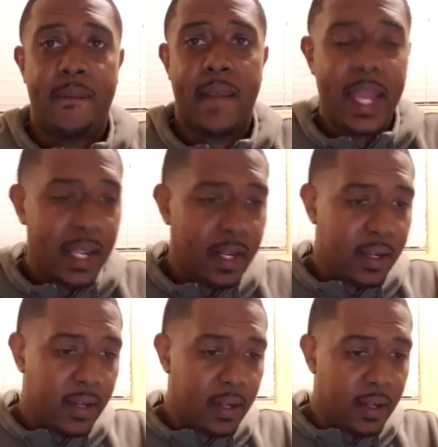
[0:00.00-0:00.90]
And,
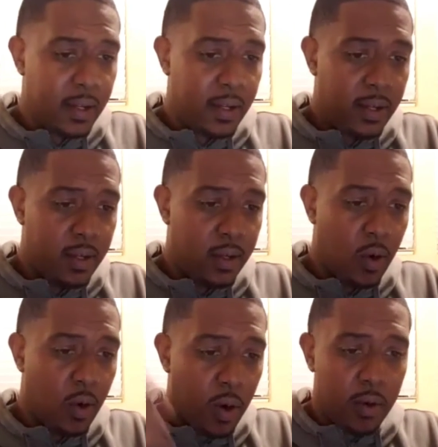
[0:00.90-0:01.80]

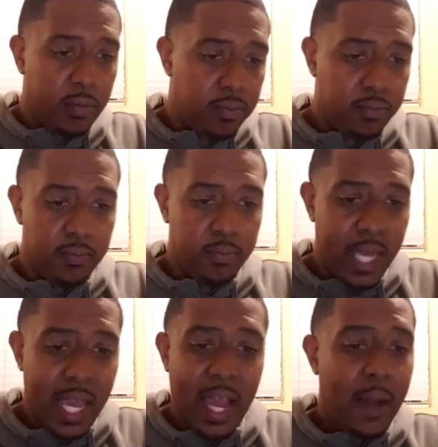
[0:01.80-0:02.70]
or,
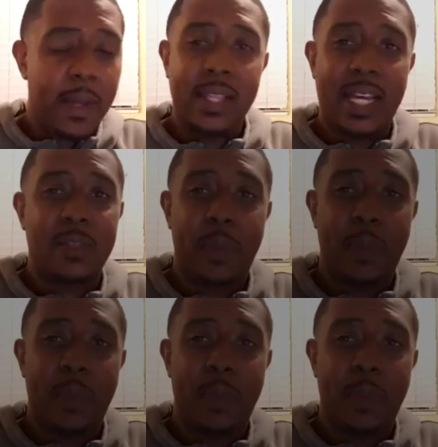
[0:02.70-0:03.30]
yeah, I mean, that's